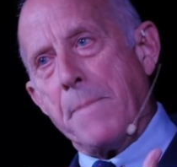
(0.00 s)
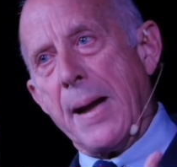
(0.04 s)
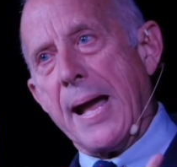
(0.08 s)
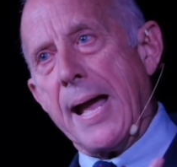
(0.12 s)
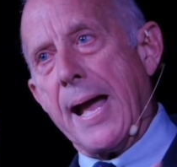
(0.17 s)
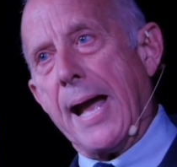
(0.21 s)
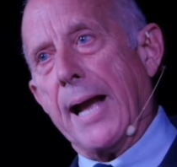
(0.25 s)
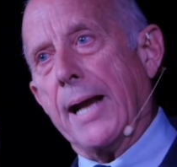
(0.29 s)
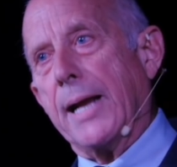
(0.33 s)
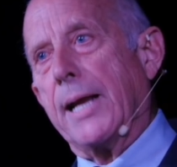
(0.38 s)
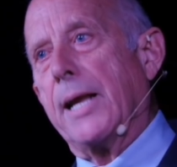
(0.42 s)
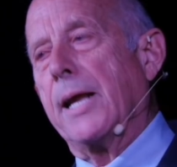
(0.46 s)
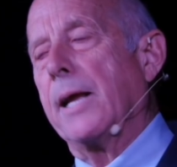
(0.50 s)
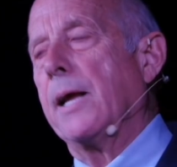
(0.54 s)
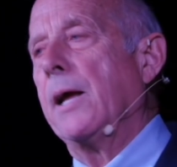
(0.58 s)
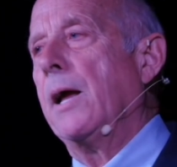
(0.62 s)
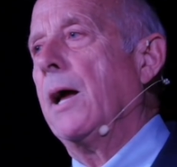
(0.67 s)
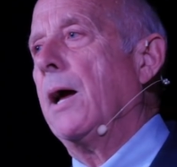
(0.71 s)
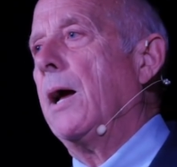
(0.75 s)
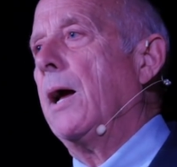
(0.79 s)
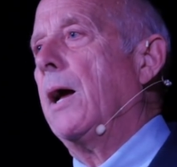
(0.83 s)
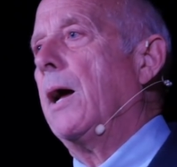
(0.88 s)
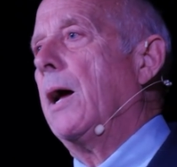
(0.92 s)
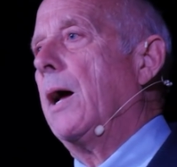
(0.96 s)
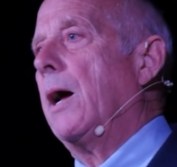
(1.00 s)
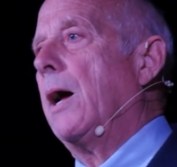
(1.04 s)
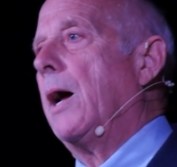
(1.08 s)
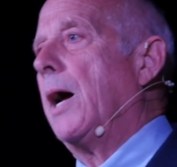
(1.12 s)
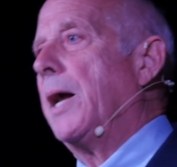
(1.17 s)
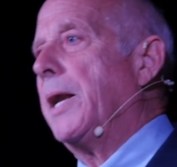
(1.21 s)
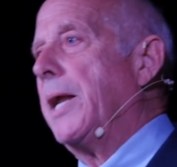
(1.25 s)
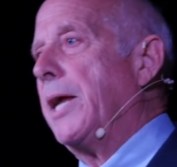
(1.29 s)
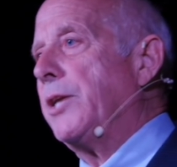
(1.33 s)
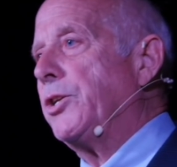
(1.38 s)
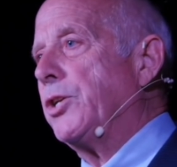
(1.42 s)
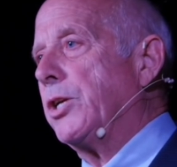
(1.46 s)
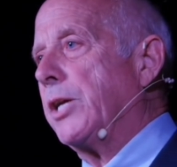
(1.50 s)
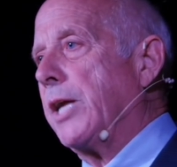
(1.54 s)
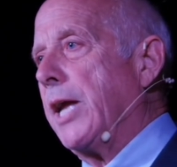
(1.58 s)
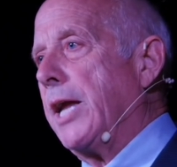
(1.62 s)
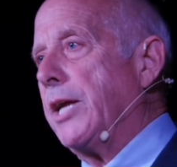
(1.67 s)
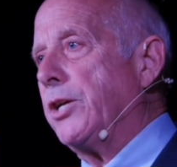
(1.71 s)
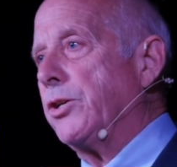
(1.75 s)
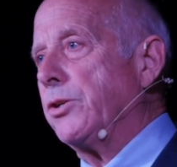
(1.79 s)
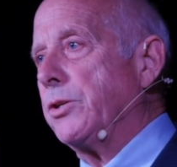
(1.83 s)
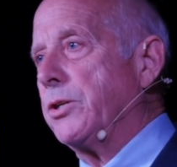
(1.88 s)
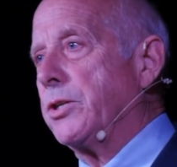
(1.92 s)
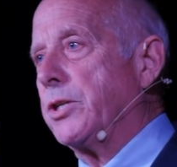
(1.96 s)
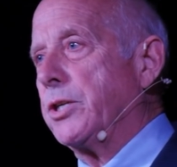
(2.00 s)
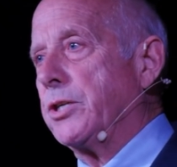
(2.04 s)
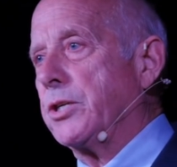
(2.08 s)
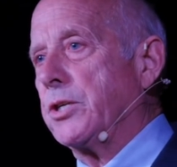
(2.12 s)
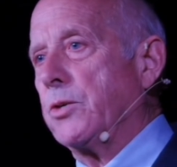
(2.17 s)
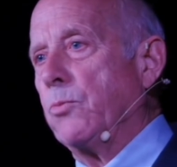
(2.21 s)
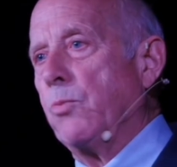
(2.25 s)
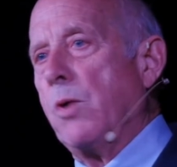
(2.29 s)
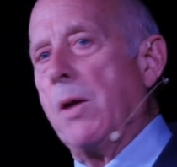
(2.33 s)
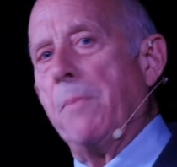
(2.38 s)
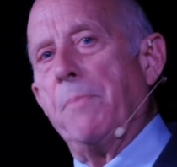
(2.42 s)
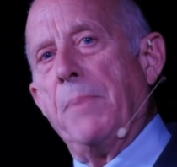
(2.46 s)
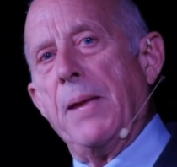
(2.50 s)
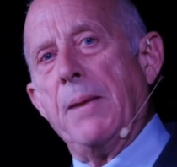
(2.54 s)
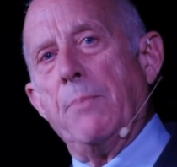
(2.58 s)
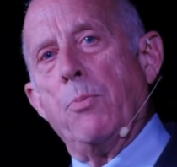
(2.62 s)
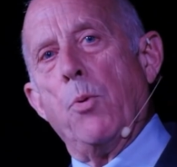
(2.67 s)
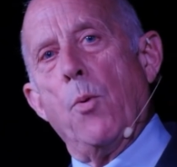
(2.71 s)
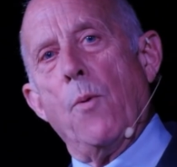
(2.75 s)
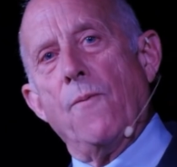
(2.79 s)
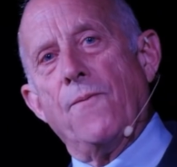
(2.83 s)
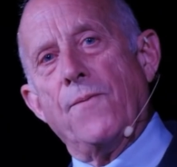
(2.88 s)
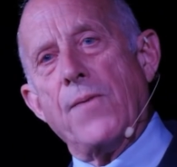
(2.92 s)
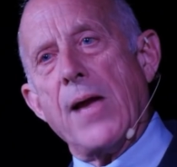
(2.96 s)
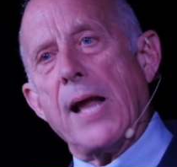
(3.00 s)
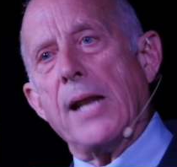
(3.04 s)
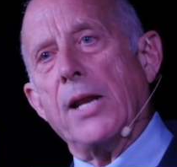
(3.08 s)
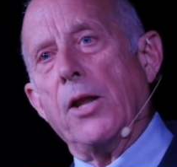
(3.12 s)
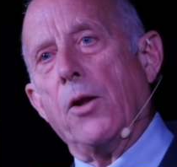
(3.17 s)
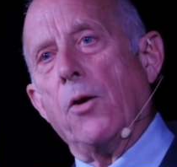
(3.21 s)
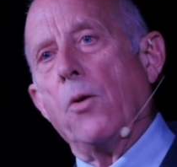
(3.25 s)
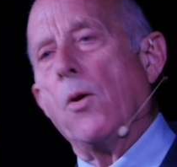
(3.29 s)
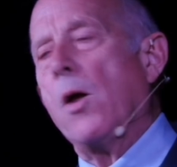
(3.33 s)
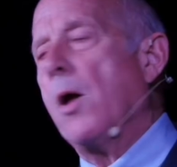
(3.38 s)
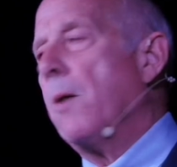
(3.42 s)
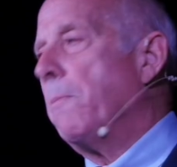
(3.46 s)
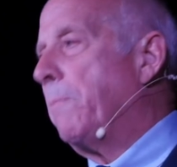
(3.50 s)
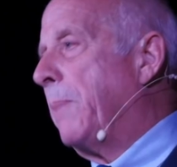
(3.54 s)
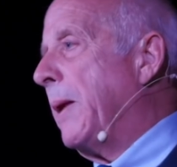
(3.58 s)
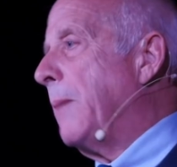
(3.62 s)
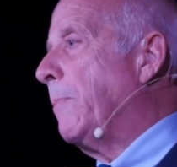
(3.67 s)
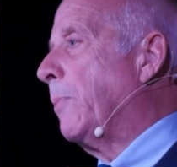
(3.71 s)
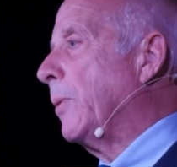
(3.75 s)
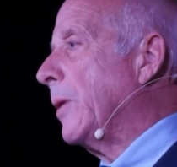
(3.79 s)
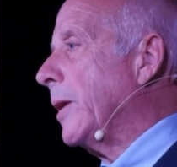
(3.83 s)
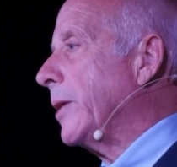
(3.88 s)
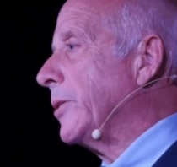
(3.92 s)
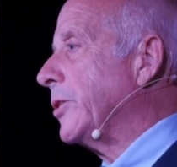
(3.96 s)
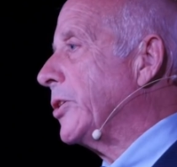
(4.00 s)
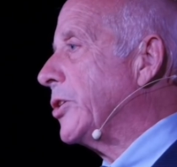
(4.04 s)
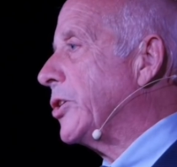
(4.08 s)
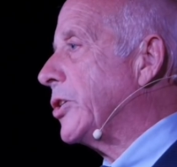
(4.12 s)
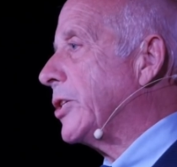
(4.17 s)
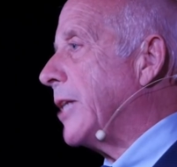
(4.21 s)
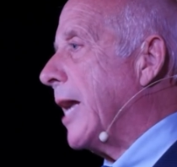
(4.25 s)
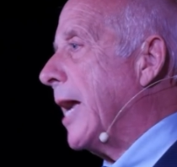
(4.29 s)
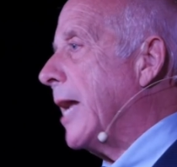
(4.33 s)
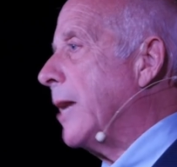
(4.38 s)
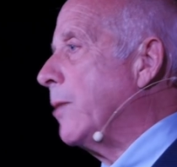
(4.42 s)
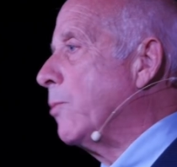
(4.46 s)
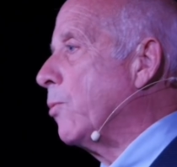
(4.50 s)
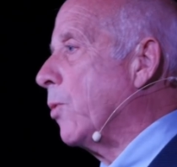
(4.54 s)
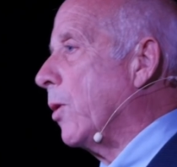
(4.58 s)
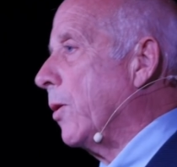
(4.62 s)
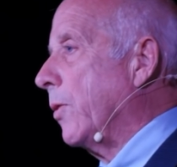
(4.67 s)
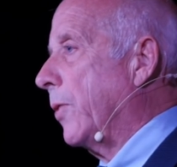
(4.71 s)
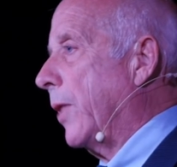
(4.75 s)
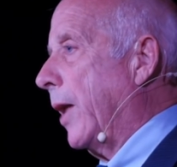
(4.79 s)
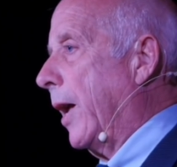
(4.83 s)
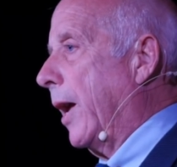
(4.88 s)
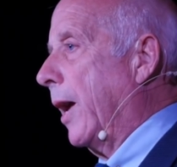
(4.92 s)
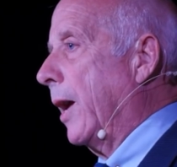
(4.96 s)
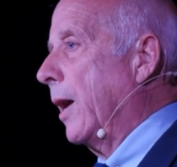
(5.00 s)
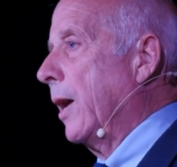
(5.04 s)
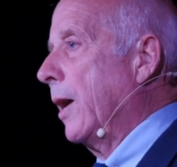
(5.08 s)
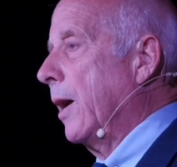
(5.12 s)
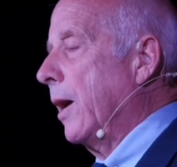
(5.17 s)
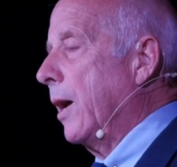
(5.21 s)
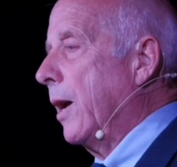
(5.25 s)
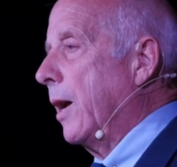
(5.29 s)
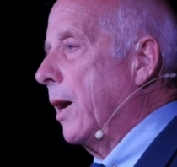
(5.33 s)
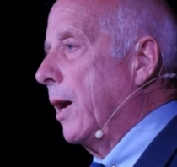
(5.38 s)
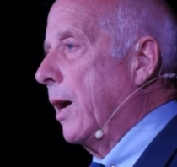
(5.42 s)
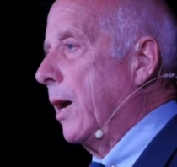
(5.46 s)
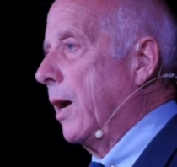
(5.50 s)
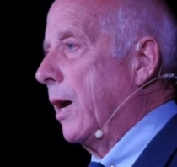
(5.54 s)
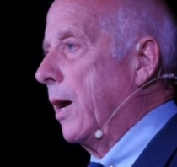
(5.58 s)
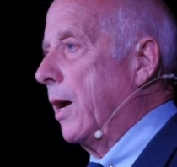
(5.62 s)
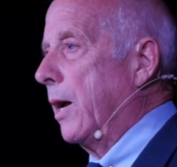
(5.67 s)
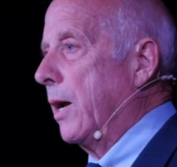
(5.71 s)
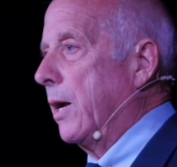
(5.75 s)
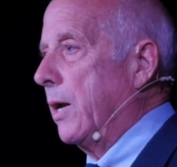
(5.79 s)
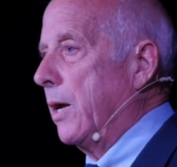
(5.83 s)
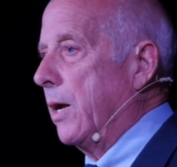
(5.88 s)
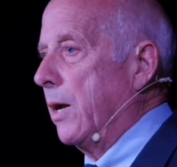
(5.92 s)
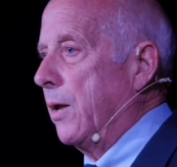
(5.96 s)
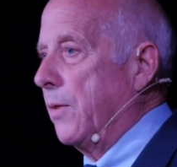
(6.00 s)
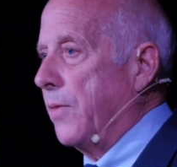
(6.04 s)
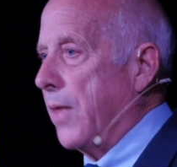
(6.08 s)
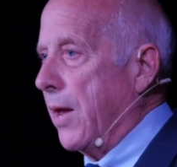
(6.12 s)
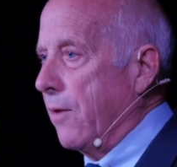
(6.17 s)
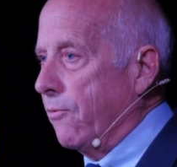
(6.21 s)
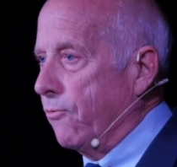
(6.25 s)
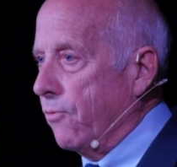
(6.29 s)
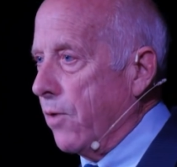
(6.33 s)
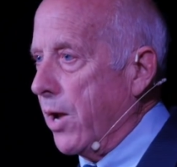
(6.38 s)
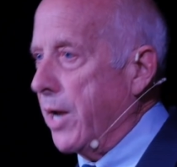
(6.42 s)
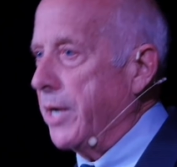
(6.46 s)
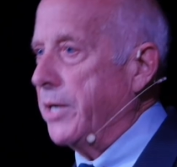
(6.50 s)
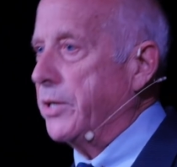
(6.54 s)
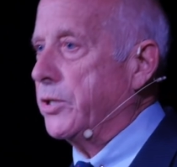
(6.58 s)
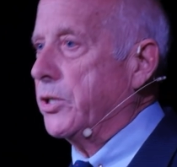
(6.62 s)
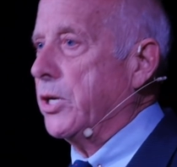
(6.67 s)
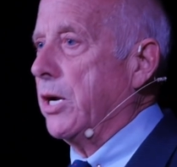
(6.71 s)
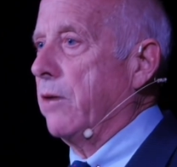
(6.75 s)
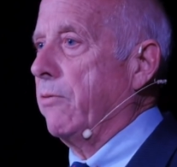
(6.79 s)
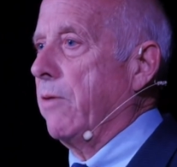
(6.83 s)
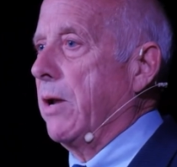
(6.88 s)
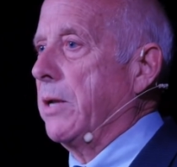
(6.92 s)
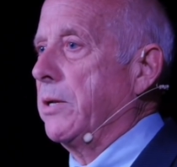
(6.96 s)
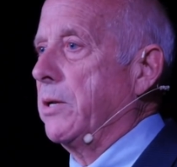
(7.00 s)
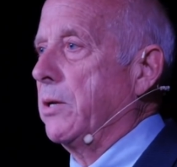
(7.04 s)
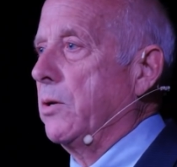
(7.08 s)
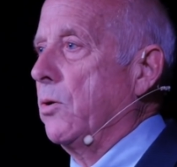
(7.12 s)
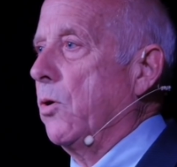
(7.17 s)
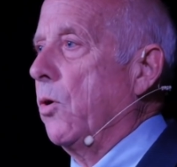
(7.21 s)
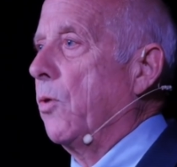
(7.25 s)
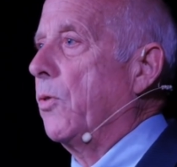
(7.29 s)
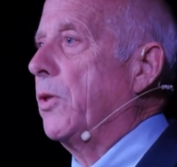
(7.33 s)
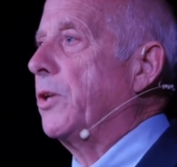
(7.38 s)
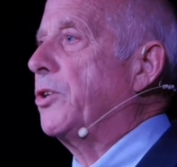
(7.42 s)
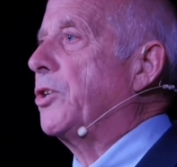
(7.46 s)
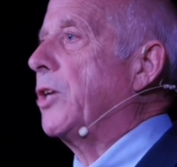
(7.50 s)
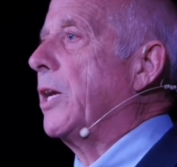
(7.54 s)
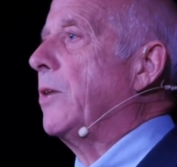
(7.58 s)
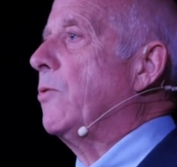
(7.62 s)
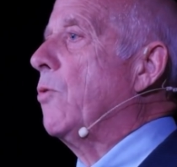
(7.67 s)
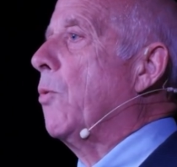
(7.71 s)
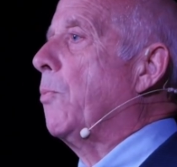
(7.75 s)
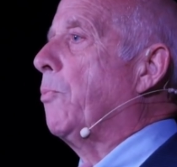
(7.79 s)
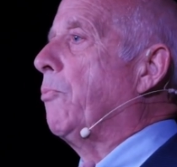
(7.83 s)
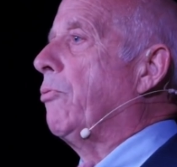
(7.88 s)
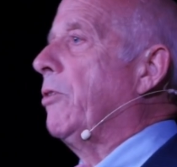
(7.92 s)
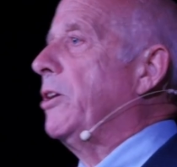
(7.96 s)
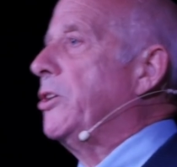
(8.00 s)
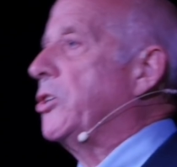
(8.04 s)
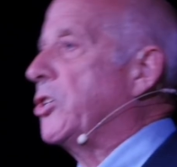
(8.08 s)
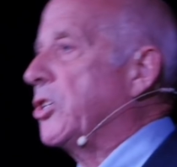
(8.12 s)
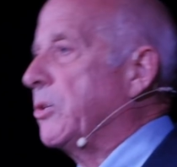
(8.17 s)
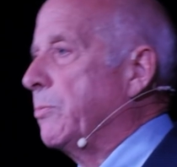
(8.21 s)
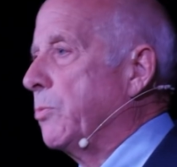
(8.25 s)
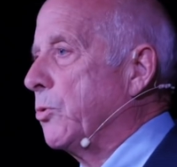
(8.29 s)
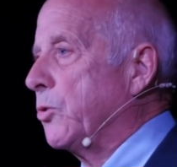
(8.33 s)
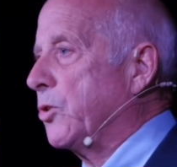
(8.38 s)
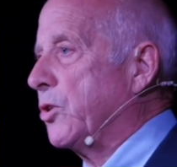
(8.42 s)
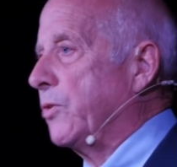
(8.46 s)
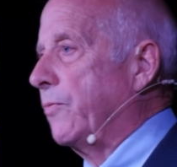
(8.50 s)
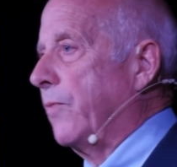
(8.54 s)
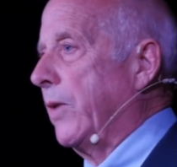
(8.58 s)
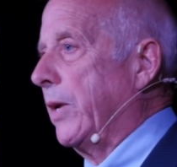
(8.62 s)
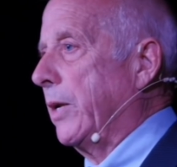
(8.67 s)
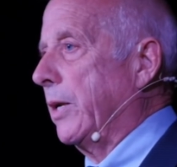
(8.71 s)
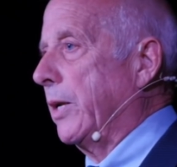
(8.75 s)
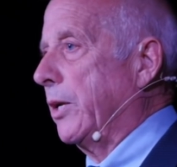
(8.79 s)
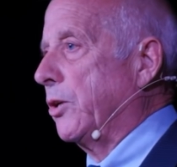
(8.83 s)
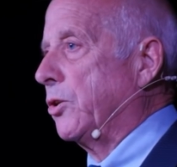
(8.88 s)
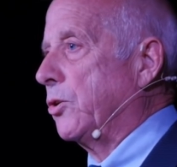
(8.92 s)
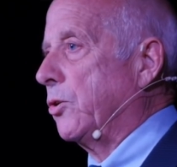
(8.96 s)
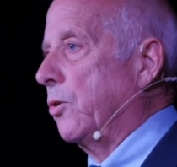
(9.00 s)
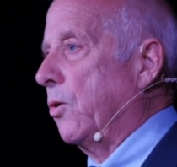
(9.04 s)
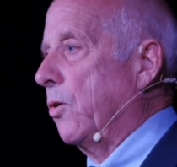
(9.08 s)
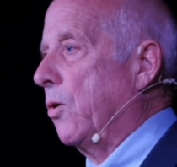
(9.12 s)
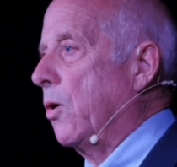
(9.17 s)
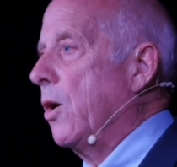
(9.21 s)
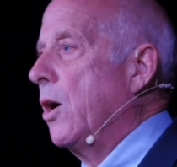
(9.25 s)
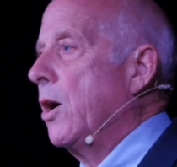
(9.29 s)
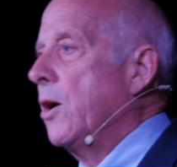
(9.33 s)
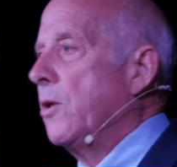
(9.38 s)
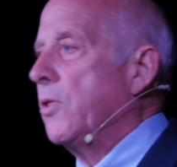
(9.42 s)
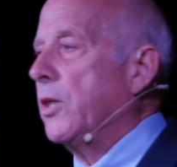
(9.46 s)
back an education system where people understand what their rights are under law, the general principles of English law,